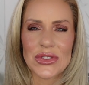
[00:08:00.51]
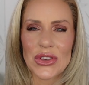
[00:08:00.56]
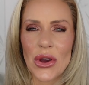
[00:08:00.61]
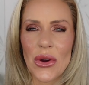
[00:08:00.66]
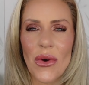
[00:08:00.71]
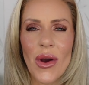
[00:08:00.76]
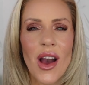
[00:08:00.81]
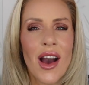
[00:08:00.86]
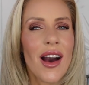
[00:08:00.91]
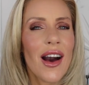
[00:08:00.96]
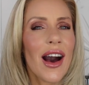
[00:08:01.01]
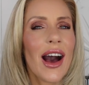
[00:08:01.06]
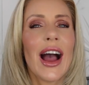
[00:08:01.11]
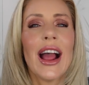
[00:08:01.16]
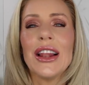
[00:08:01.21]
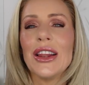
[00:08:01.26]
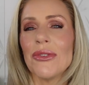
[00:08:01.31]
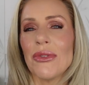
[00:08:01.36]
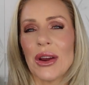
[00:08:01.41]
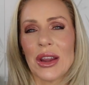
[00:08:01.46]
So
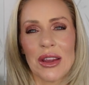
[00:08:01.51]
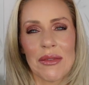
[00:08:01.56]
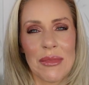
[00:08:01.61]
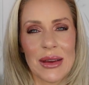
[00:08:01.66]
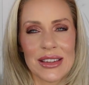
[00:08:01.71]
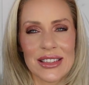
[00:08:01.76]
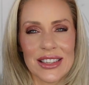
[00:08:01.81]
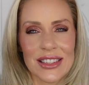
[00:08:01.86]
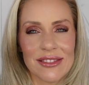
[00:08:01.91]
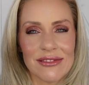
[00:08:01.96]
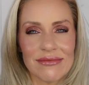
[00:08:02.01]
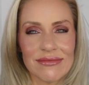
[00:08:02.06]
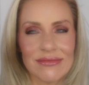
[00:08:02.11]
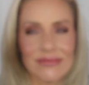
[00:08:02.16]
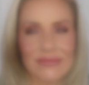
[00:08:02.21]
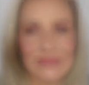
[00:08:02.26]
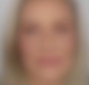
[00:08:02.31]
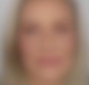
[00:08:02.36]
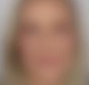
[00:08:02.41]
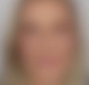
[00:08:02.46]
highly recommend it.
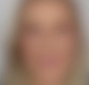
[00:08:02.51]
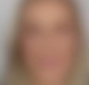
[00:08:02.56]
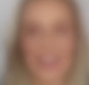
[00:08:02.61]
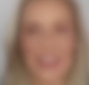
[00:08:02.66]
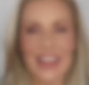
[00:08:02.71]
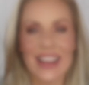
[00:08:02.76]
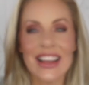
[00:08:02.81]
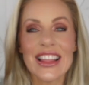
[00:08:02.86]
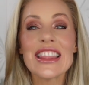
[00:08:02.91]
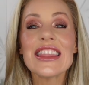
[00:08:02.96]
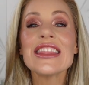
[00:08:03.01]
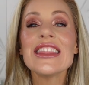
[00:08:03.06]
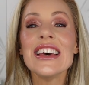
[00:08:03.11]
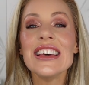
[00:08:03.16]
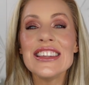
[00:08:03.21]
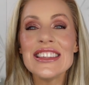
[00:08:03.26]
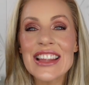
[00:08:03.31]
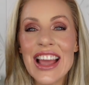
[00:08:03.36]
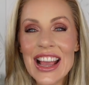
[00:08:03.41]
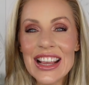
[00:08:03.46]
The
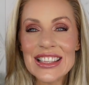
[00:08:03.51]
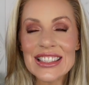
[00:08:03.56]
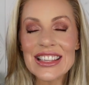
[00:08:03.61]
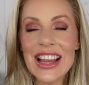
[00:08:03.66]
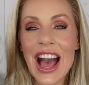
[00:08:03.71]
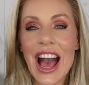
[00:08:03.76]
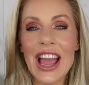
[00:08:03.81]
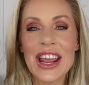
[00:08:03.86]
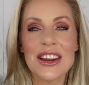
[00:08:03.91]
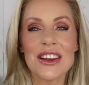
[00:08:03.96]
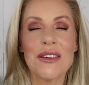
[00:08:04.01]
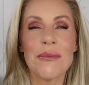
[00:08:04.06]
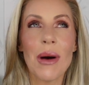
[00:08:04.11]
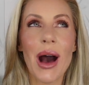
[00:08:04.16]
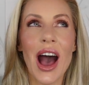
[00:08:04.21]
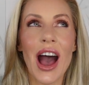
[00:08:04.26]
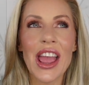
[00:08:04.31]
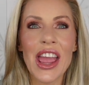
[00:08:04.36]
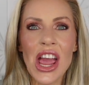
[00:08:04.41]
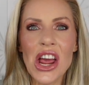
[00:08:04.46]
next item
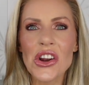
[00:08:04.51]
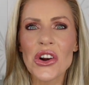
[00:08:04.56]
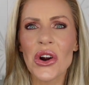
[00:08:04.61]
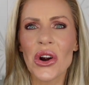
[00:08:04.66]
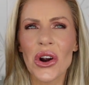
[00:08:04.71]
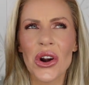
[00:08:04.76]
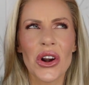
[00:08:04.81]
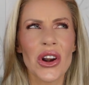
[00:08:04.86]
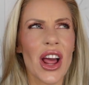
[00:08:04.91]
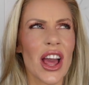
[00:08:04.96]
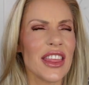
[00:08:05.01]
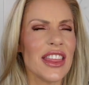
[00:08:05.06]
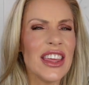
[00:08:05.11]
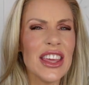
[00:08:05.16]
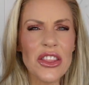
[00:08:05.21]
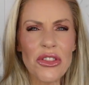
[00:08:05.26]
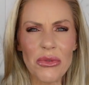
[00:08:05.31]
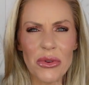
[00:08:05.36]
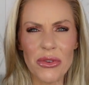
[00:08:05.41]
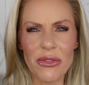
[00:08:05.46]
I had heard, I
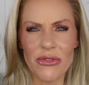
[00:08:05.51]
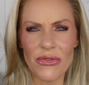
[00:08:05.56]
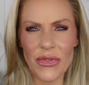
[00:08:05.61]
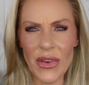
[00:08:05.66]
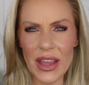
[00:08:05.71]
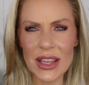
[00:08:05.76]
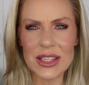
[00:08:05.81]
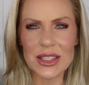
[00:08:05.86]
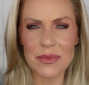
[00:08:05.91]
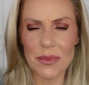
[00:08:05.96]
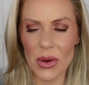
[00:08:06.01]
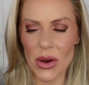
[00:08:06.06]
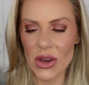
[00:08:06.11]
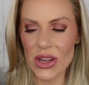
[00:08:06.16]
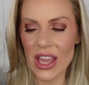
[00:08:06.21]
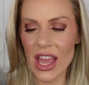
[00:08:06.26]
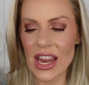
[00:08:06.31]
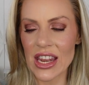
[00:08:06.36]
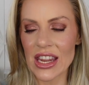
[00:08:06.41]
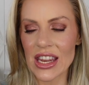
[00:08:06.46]
think through
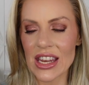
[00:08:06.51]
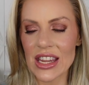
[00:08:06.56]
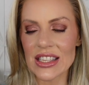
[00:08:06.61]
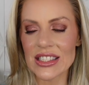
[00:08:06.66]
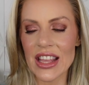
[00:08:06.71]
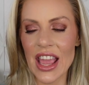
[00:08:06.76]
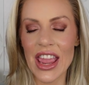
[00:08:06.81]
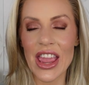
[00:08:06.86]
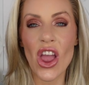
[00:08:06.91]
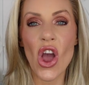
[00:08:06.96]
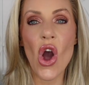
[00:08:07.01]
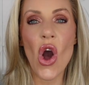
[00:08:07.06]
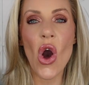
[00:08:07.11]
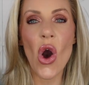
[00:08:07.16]
Facebook, and it is a